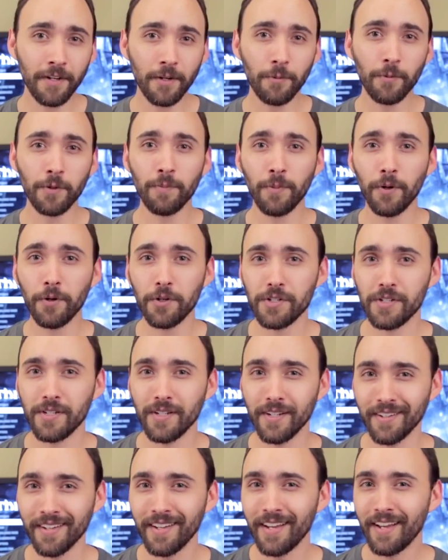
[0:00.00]
find it worth
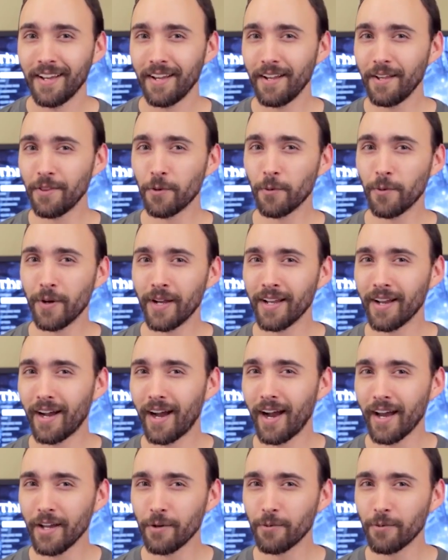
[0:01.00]
purchasing. Either way,